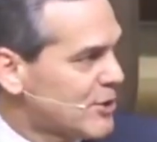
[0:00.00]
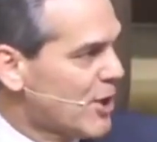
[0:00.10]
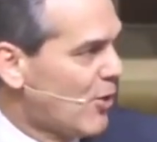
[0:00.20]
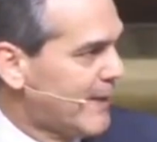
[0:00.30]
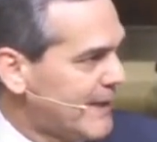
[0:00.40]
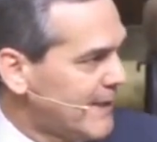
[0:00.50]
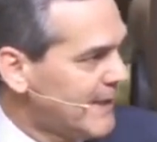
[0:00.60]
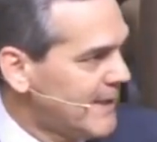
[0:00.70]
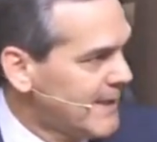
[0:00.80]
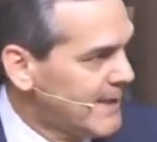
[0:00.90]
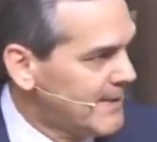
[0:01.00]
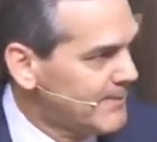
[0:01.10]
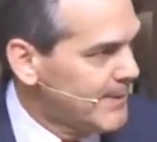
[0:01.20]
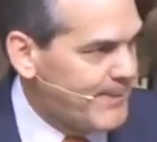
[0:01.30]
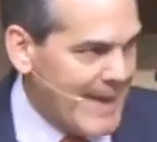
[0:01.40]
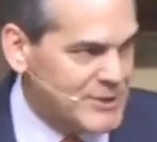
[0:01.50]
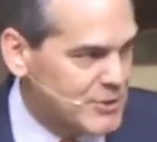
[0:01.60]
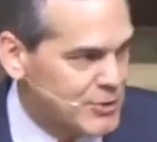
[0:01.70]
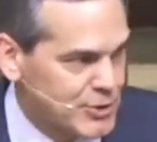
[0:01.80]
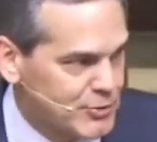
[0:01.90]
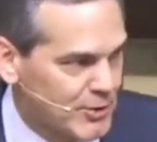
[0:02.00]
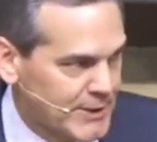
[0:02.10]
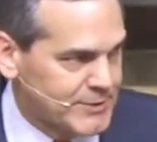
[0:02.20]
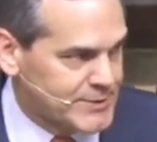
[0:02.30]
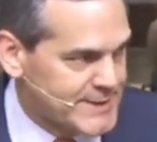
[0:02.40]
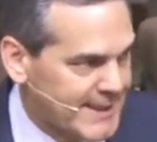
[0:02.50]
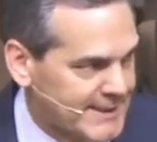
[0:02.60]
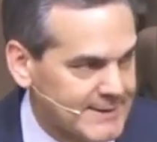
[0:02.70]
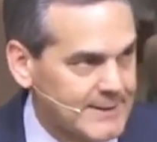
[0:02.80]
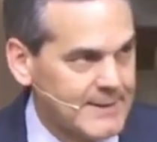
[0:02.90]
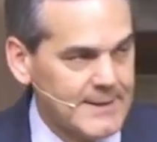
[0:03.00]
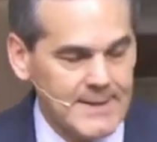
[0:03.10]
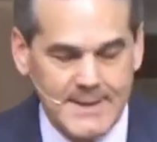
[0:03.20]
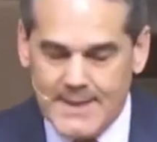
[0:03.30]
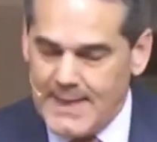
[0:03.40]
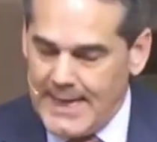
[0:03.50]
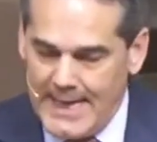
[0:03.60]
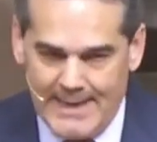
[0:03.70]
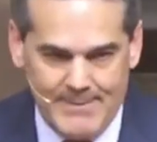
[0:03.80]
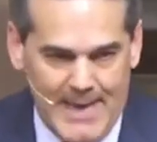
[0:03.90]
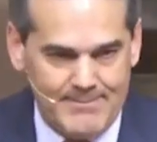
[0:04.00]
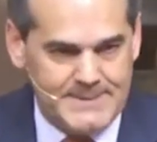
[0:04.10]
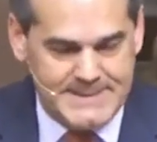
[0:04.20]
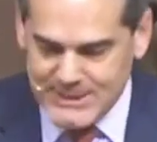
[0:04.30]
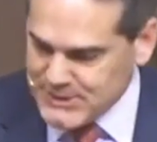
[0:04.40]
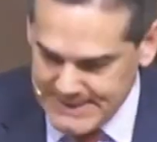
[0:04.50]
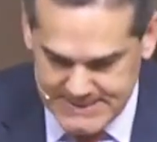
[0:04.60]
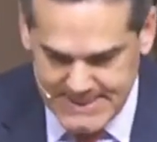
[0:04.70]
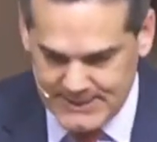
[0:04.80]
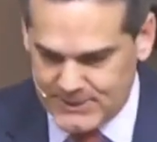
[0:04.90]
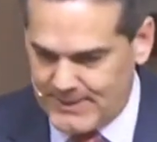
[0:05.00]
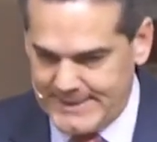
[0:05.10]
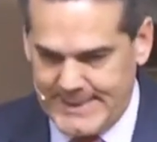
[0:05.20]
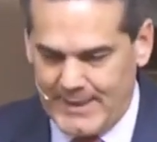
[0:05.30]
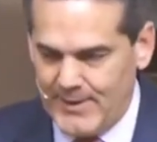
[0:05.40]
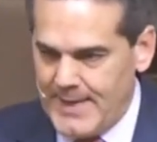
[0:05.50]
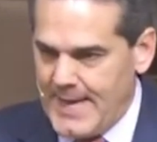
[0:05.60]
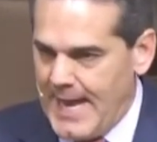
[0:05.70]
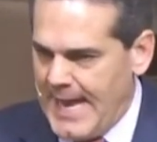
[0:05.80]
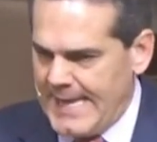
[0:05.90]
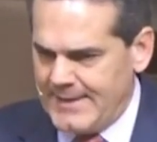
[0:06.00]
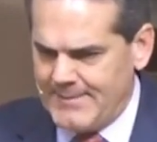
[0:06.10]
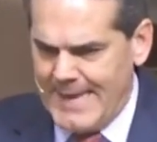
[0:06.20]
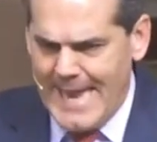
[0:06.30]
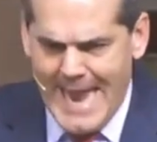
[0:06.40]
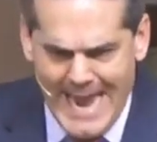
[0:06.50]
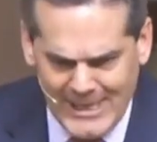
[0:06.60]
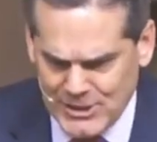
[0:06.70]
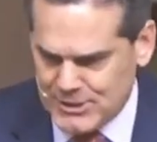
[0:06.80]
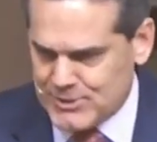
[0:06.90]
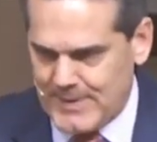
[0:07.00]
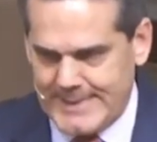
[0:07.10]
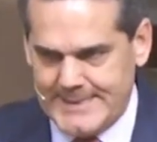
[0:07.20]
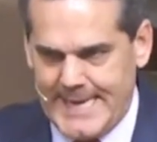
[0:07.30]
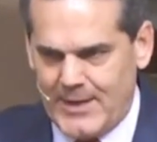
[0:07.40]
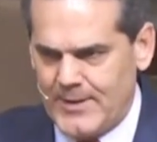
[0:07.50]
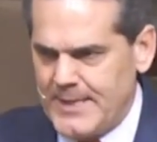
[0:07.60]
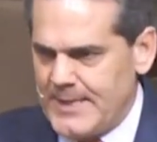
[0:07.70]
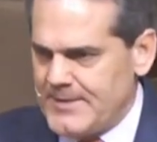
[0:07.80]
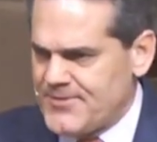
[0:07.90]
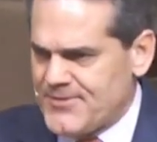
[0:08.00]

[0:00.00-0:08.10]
here going, But, Pastor, you don't understand. I'm, I'm discontented right now. I am anxious right now.